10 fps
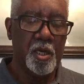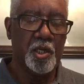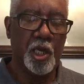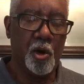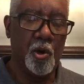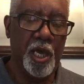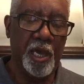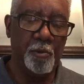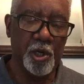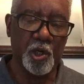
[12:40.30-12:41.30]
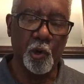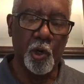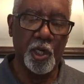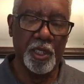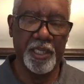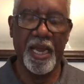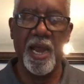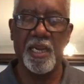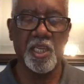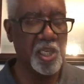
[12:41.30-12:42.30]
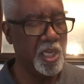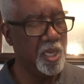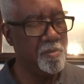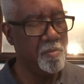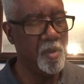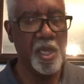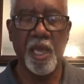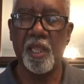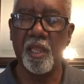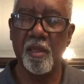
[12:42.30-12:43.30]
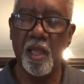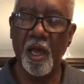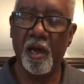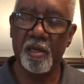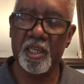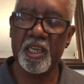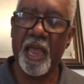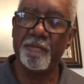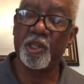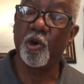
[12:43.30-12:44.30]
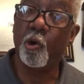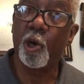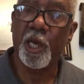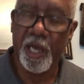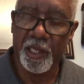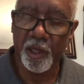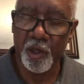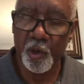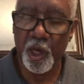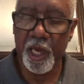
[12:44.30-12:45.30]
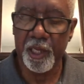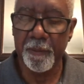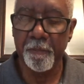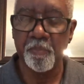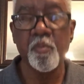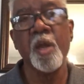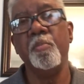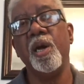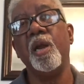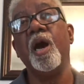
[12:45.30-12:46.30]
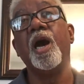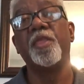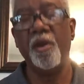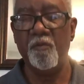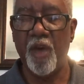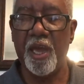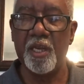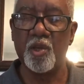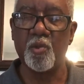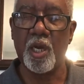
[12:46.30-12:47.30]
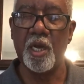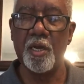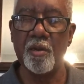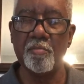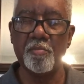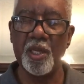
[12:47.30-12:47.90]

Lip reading: So he restored the dynasty and established order in the new kingdom, but other invaders would come.